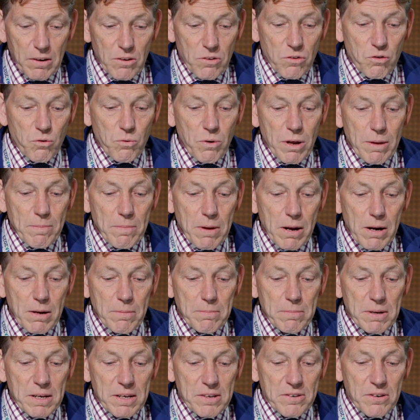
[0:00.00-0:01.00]
3
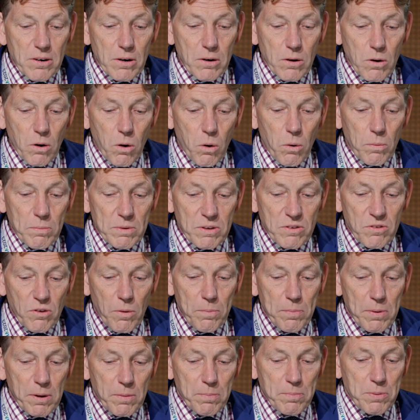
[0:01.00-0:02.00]
millimeter low
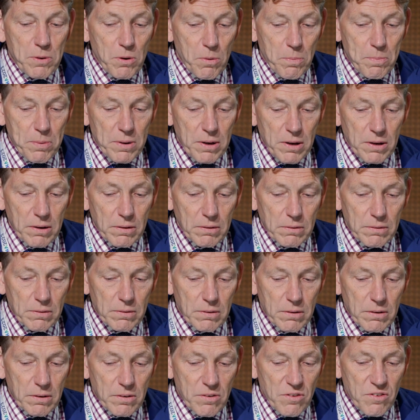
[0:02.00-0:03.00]
mesopic pupil
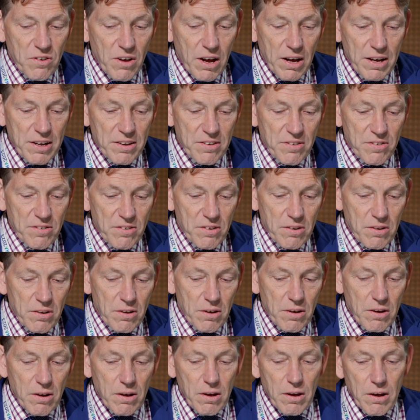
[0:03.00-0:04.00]
size
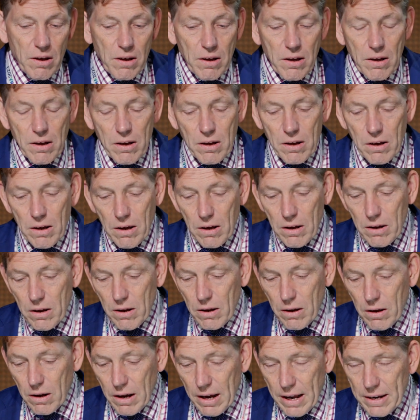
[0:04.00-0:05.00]

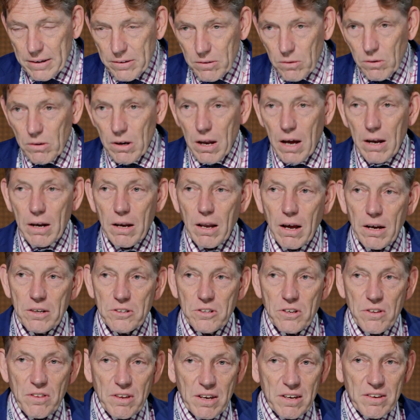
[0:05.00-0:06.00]
and not
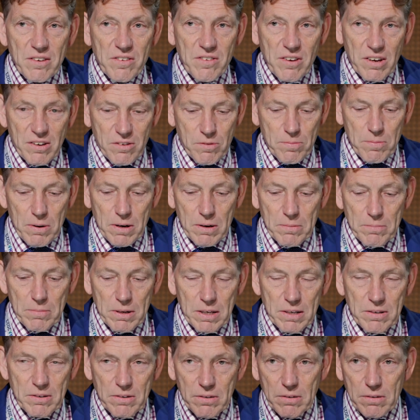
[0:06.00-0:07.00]
larger than 6
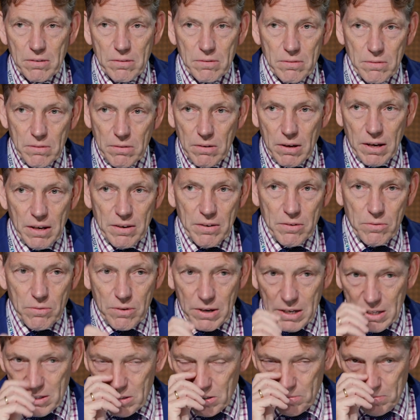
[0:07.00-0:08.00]
millimeter in the
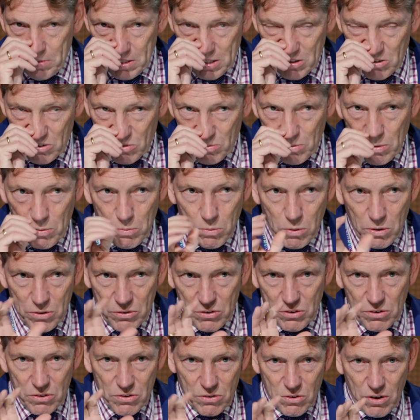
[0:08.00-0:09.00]
range, because we
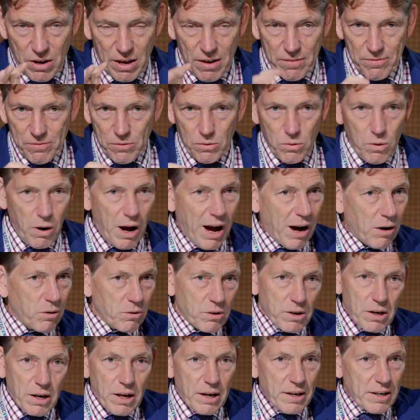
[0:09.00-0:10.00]
wanted to have no
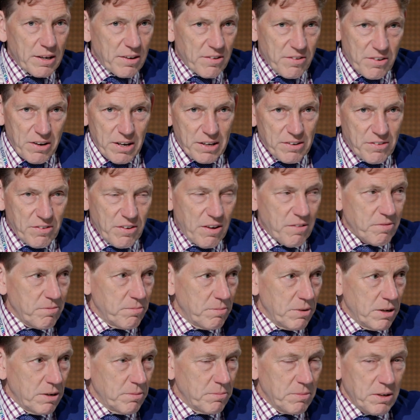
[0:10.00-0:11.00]
outliers like
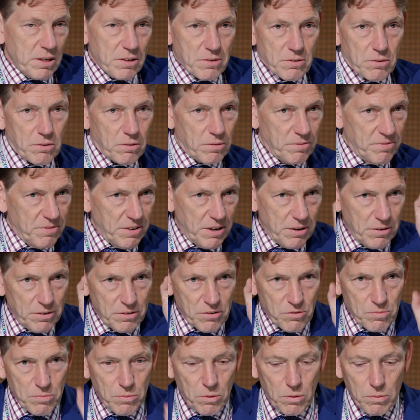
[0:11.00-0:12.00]
7 millimeter or
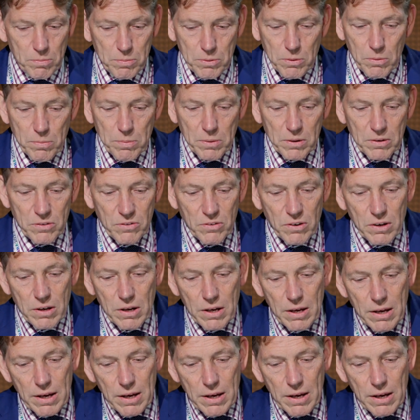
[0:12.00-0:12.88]
very small pupils.